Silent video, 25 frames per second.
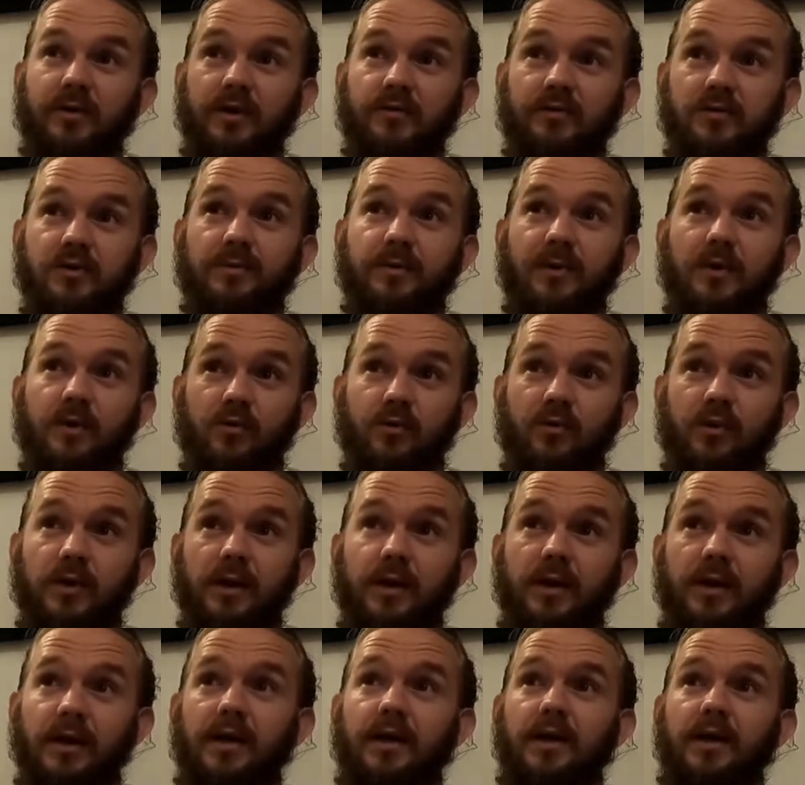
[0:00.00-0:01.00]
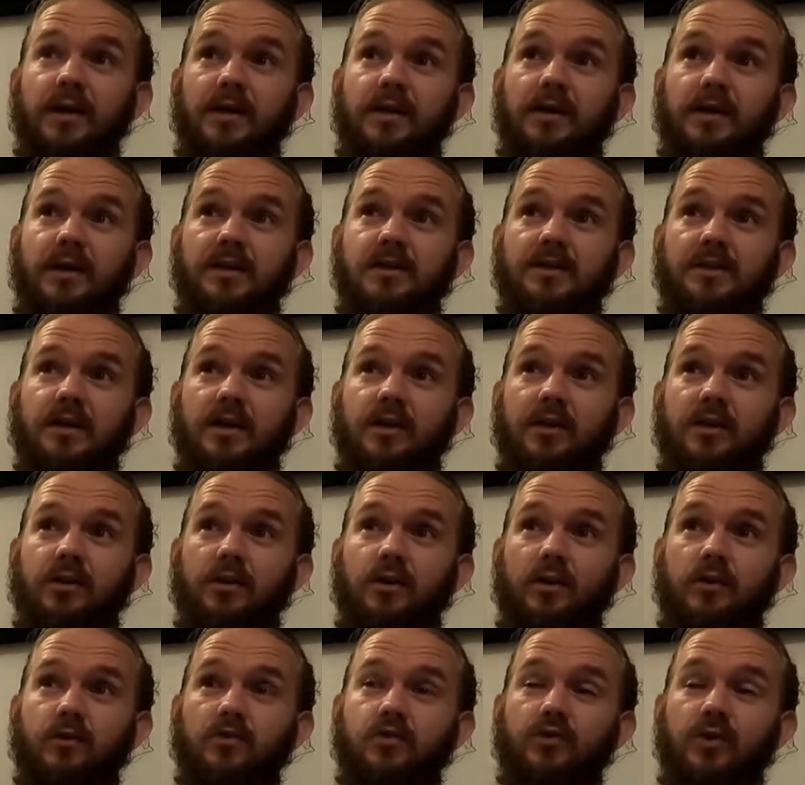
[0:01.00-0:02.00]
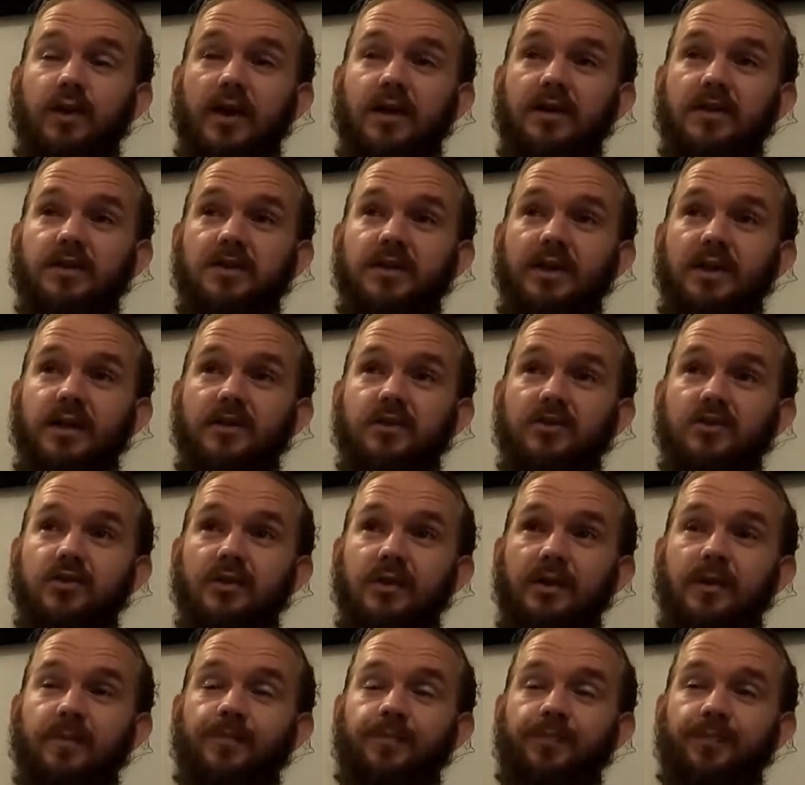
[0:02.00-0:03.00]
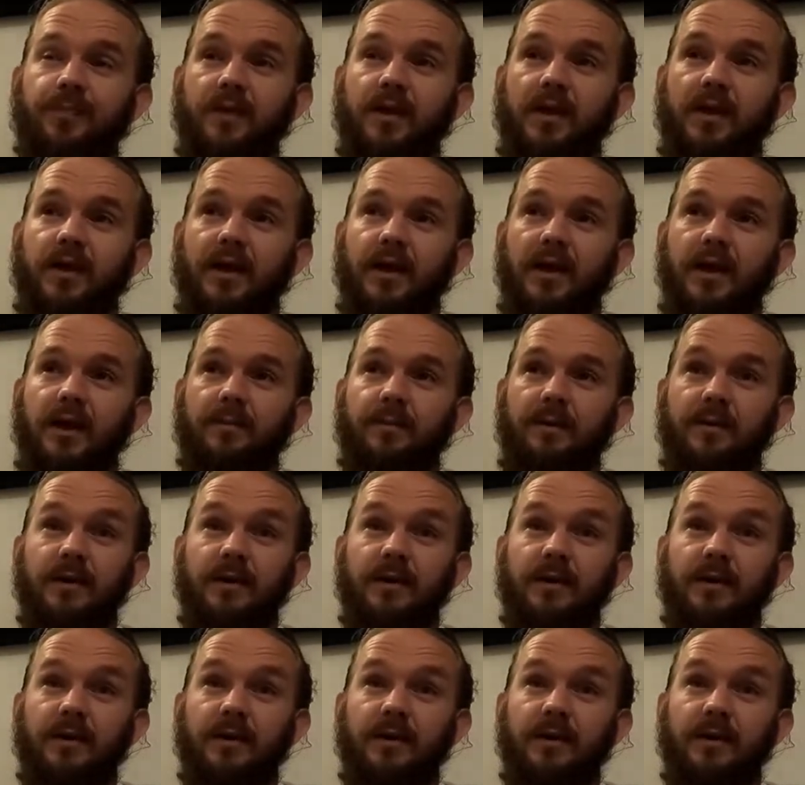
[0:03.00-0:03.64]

It gives the beer a really nice kind of contrast, actually. Uh,